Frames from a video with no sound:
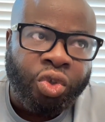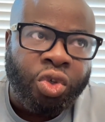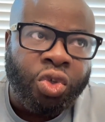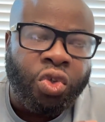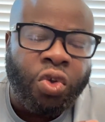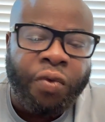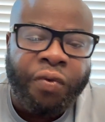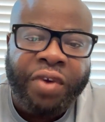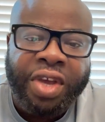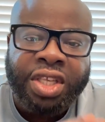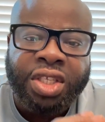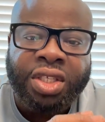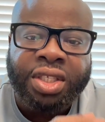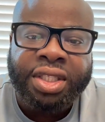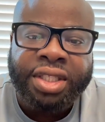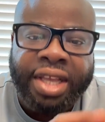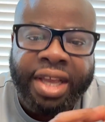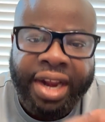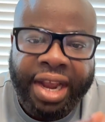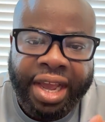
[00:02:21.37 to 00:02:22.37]
So first,
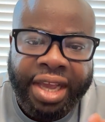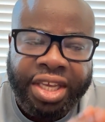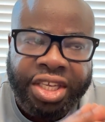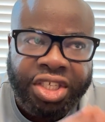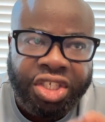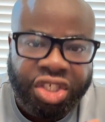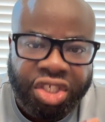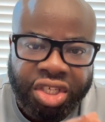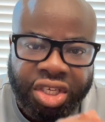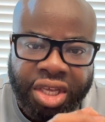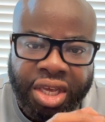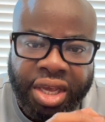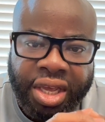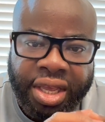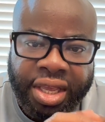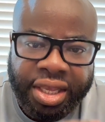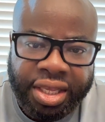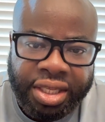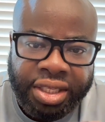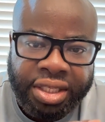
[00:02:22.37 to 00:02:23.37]
data engineer
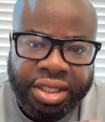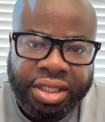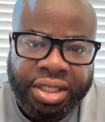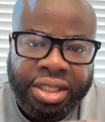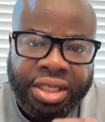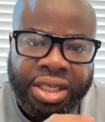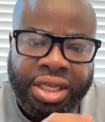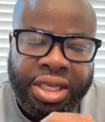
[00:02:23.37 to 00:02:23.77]
is